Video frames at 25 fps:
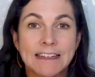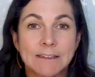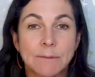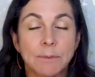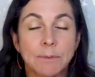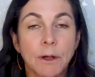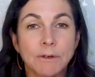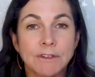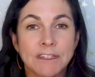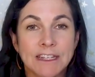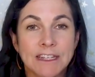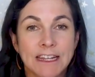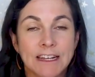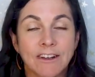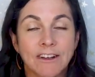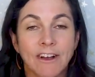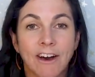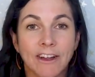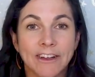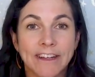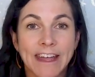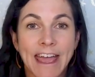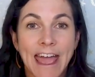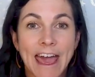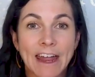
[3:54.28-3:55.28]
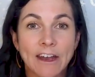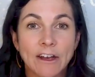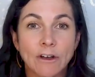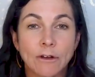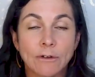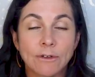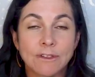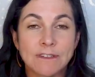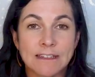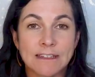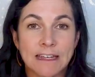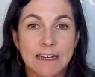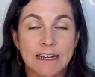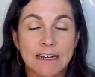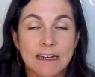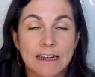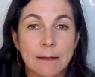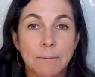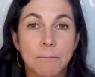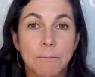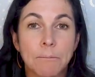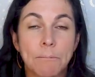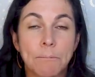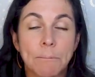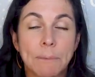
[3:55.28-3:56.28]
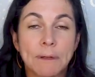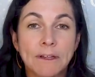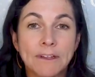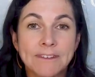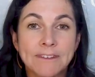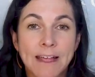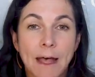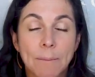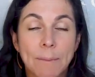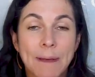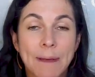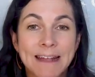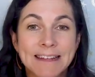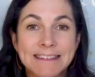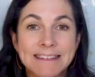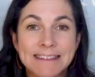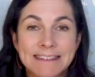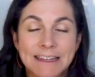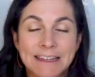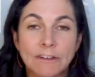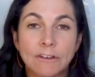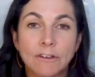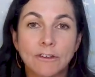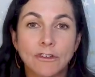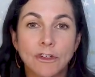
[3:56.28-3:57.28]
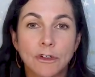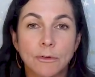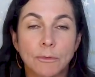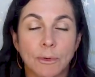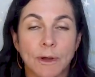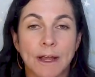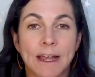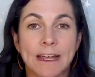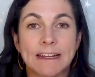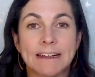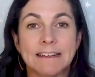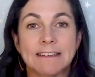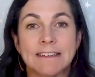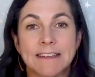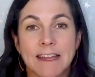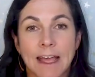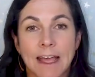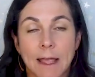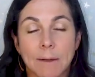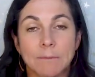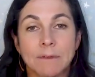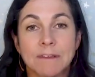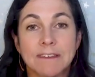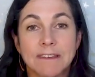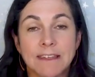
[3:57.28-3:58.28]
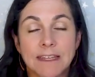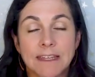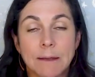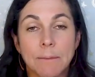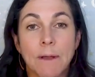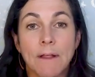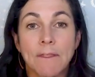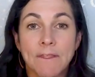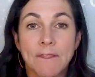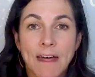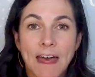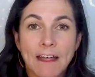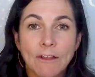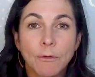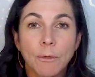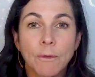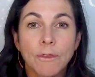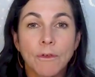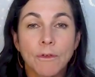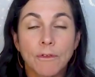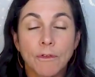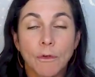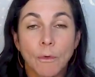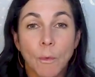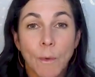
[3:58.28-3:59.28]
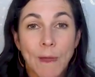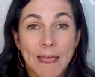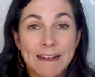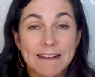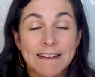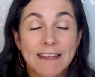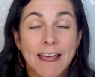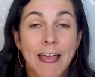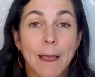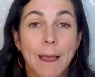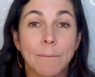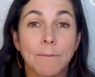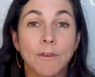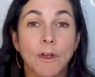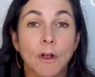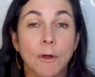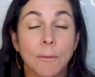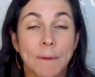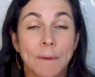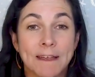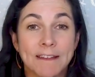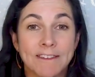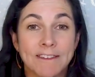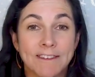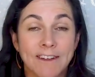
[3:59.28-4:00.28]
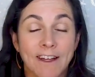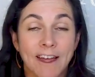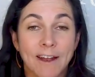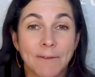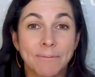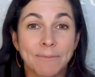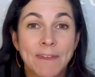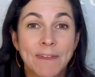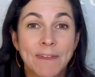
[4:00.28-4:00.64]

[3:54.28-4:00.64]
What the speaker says: is a protein called adenosine, and it builds up and signals your brain it's time to sleep. And that's what those awake times are based on.